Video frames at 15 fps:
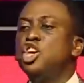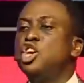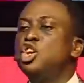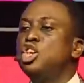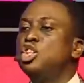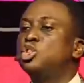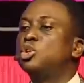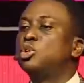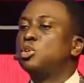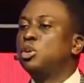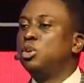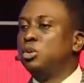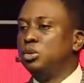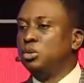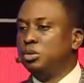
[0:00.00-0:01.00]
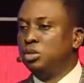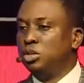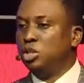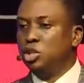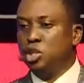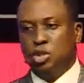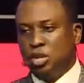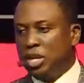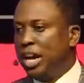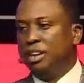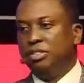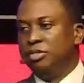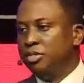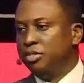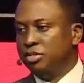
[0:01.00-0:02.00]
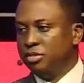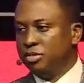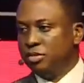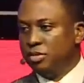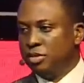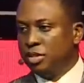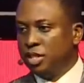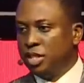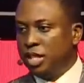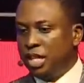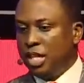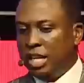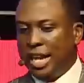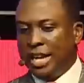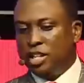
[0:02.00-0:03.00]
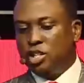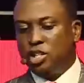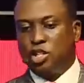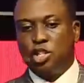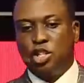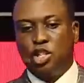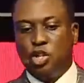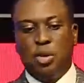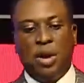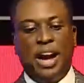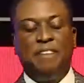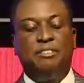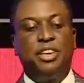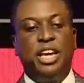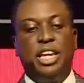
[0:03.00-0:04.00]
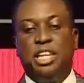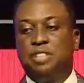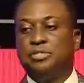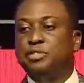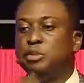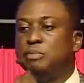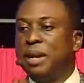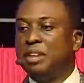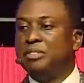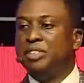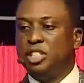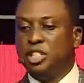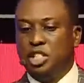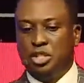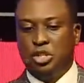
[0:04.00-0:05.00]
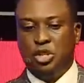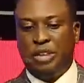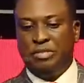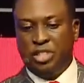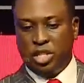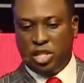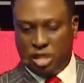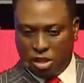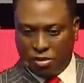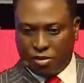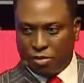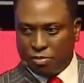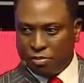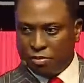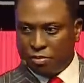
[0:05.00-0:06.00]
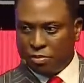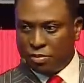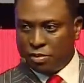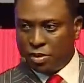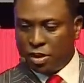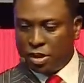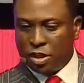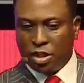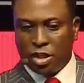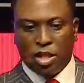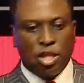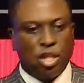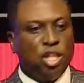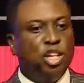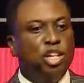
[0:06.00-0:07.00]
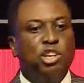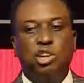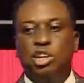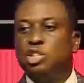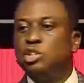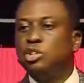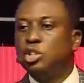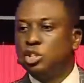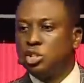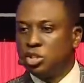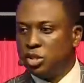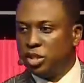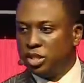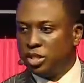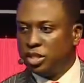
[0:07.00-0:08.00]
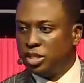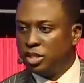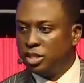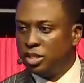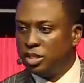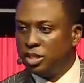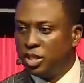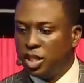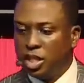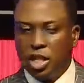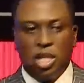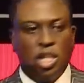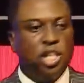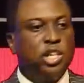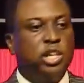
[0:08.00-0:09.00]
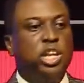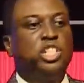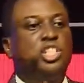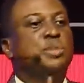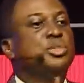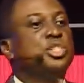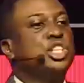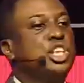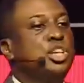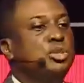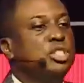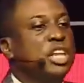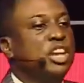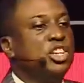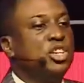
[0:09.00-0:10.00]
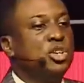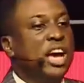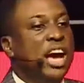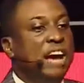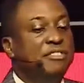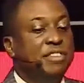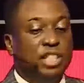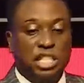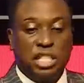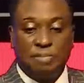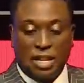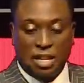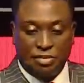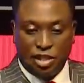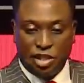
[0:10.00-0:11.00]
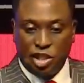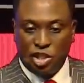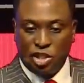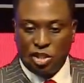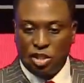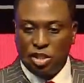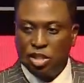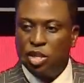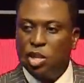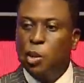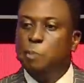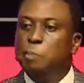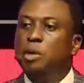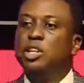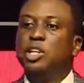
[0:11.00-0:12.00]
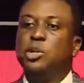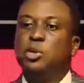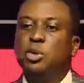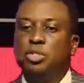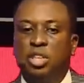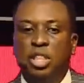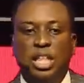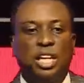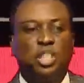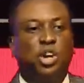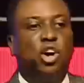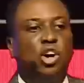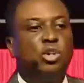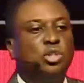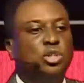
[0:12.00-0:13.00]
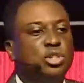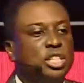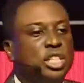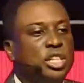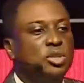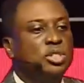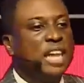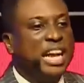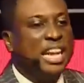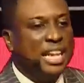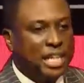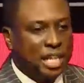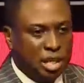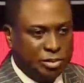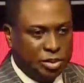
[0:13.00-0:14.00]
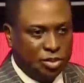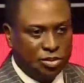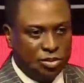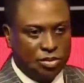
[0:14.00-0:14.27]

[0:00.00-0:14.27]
you need to grow, you don't have. Like, you don't have in its full manifestation. You have in a seed form. You need to nurture it. You need some skills that you don't have in its manifestation. But the good thing that all those skills are learnable.